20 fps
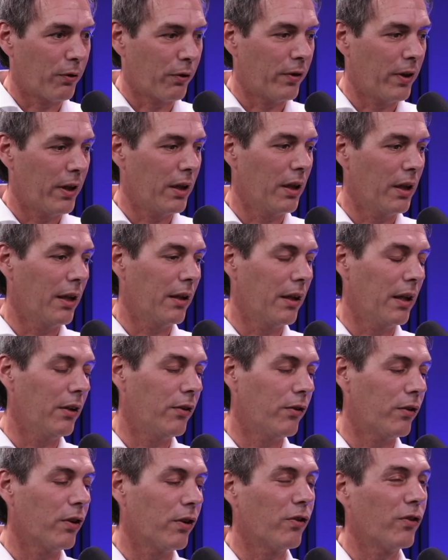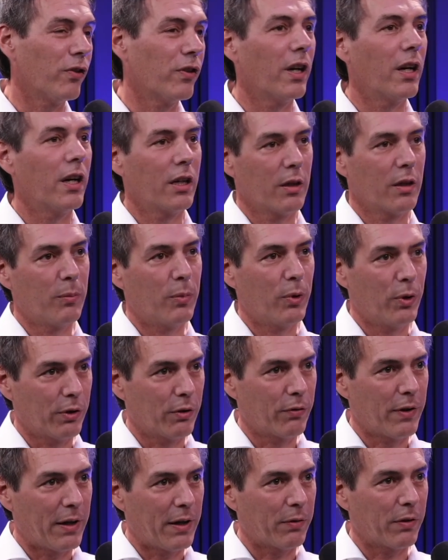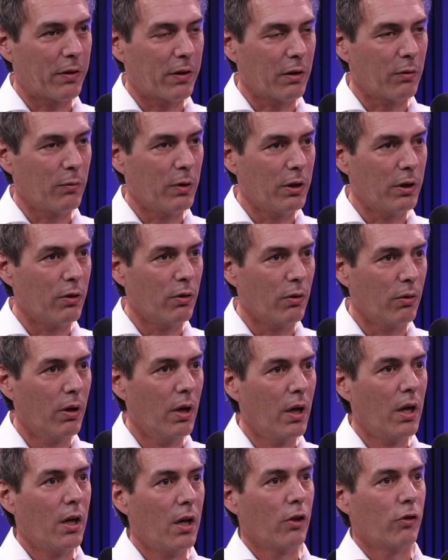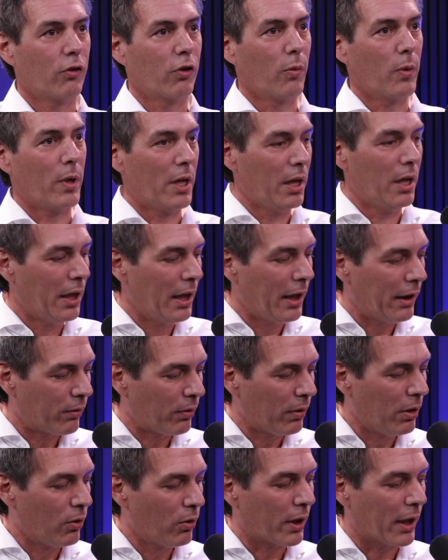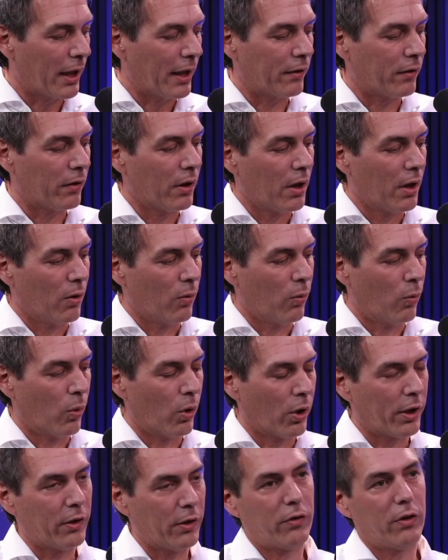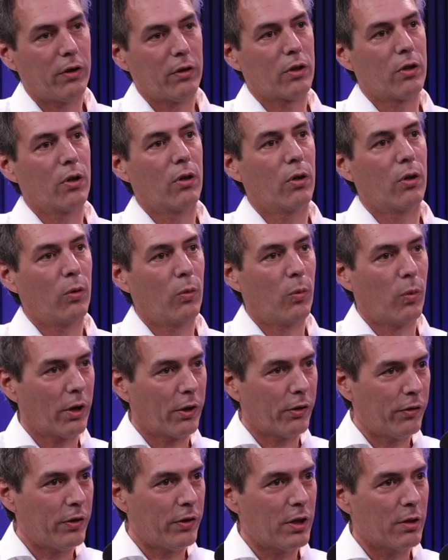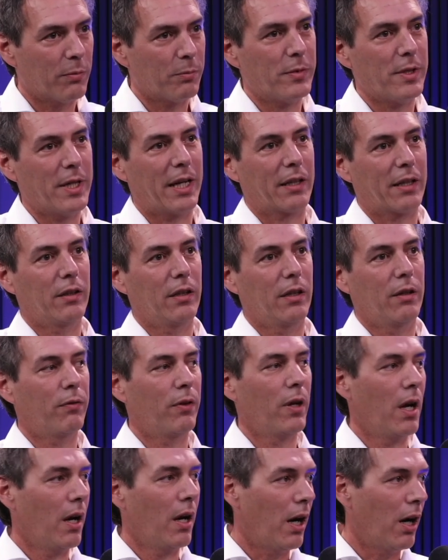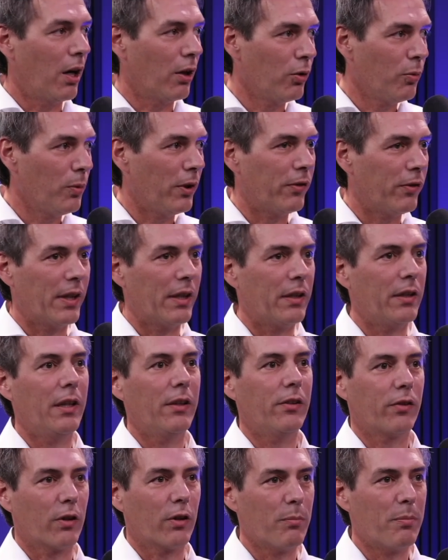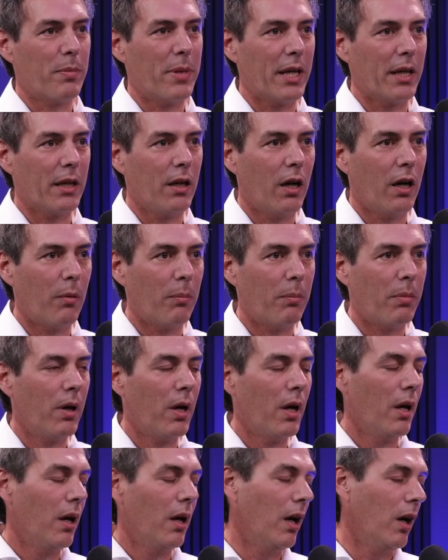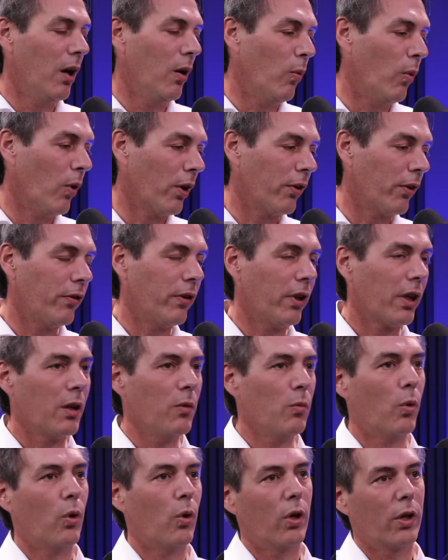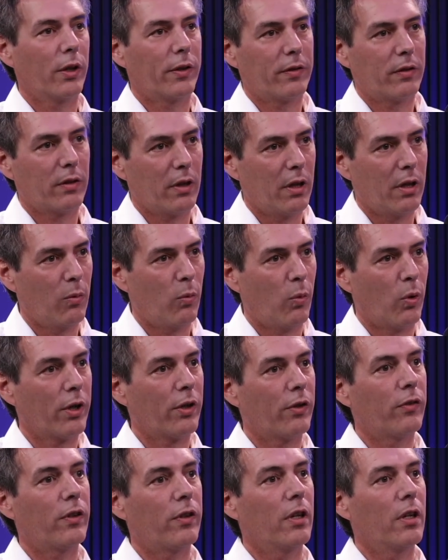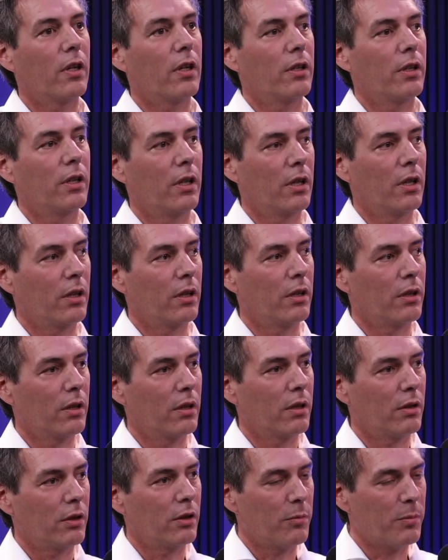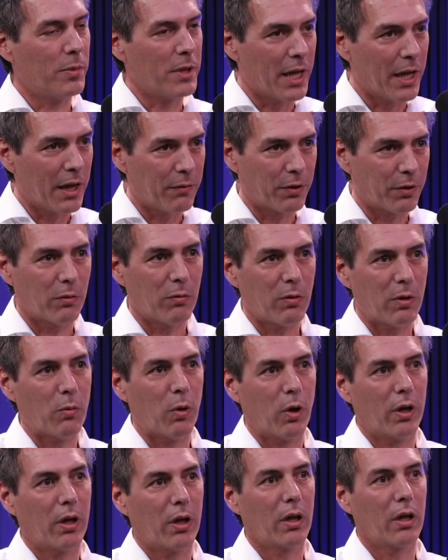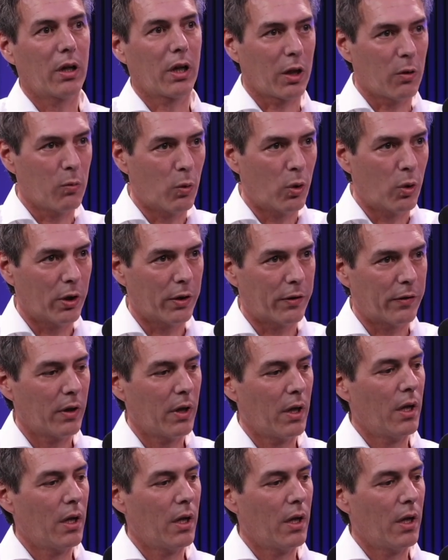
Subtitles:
saying that. It's the starting point of everything we do. So we literally look at what is the goal, what is the objective, how do we set this campaign up, what is the reward, what is the behavior we want to reward,